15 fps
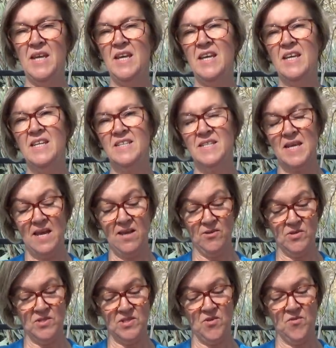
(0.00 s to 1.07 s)
He
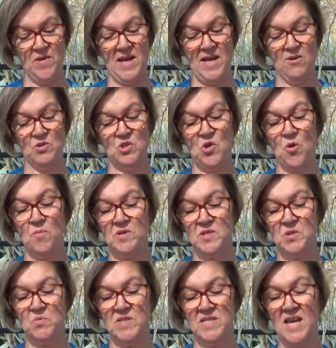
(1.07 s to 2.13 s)
tells of how
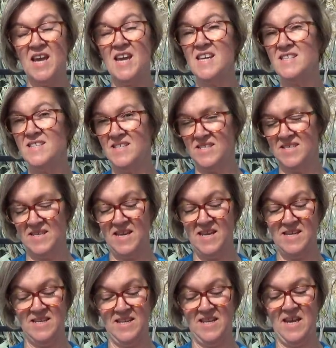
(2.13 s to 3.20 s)
Thomas was
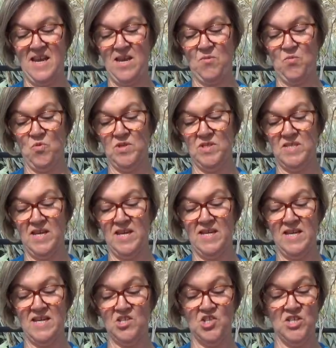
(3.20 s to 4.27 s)
entertaining Anne one
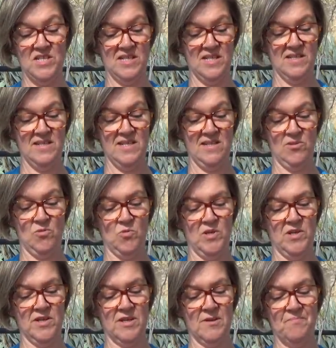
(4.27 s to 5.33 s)
day as she did
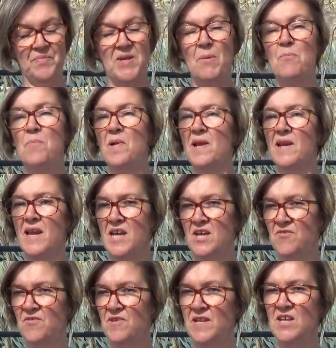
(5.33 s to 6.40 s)
needlework and
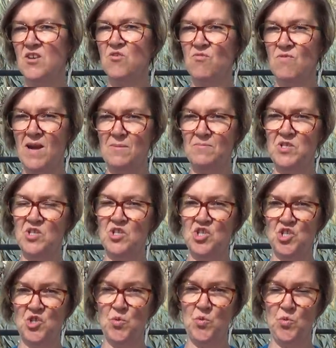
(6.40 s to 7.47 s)
playfully grabbed a
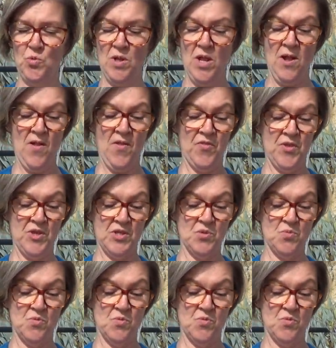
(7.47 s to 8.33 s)
jewel that